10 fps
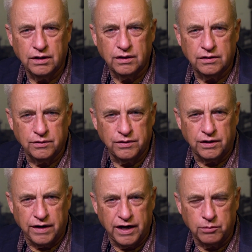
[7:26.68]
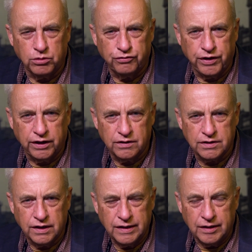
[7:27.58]
so they're animal
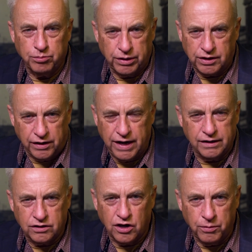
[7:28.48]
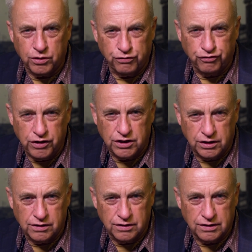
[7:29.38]
figures, but their anatomical
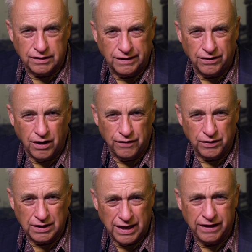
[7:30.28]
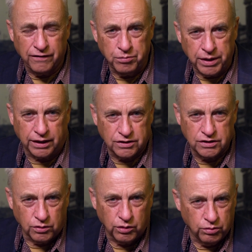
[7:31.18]
features are often kind of
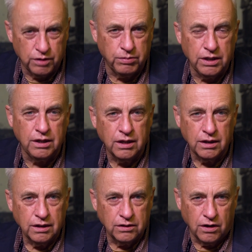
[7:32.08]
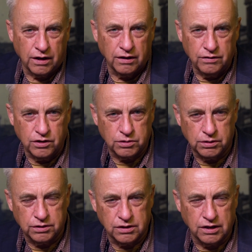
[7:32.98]
mixed. So it would be not
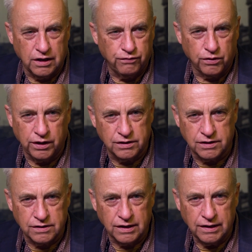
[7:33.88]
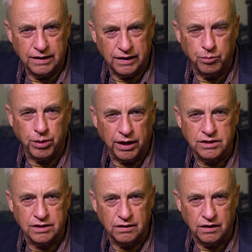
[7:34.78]
unusual to see, for instance, a
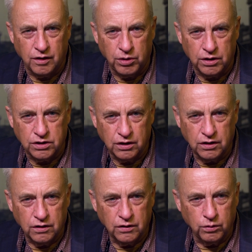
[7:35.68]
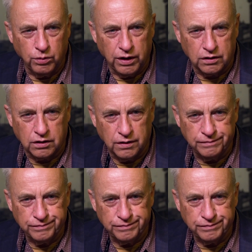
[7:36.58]
bison image with